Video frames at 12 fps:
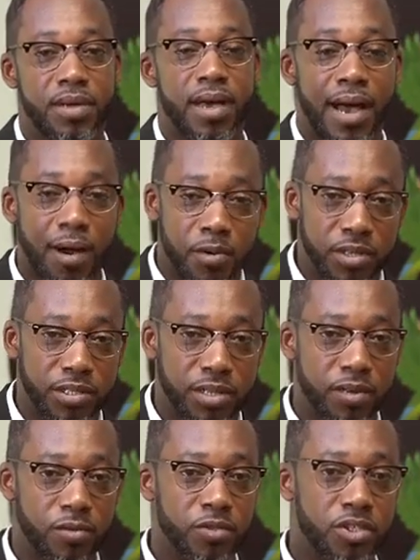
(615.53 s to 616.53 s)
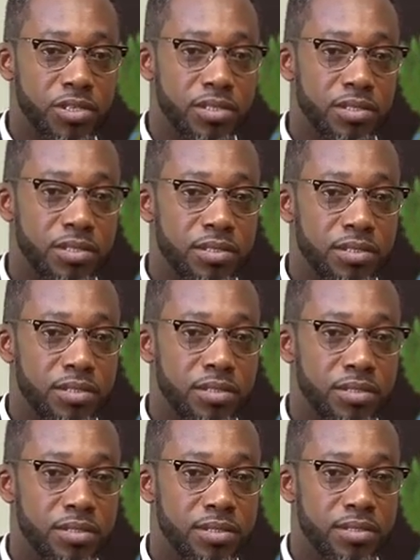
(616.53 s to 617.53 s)
Our St. Lucians
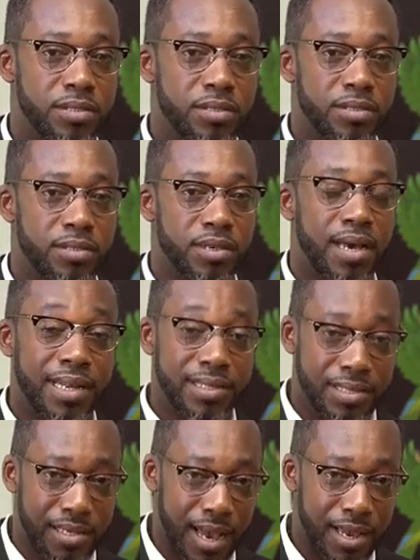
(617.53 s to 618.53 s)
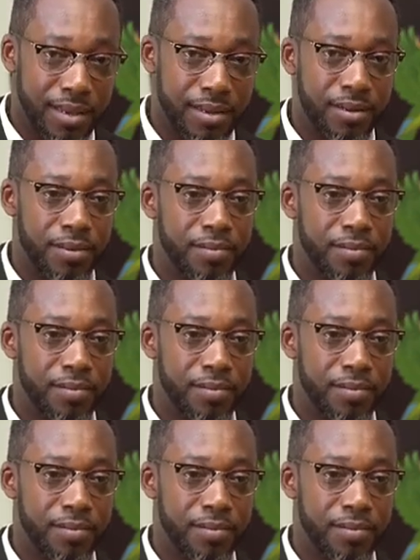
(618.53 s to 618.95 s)
are tired